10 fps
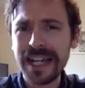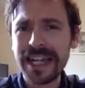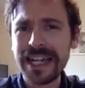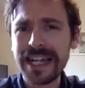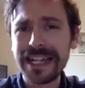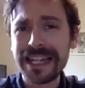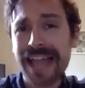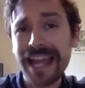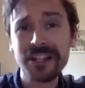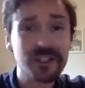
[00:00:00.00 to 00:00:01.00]
in the
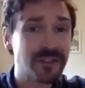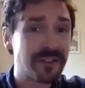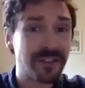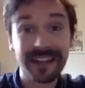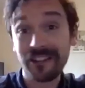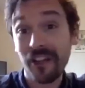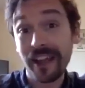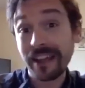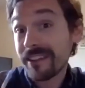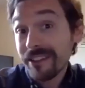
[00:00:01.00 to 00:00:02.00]
age of things like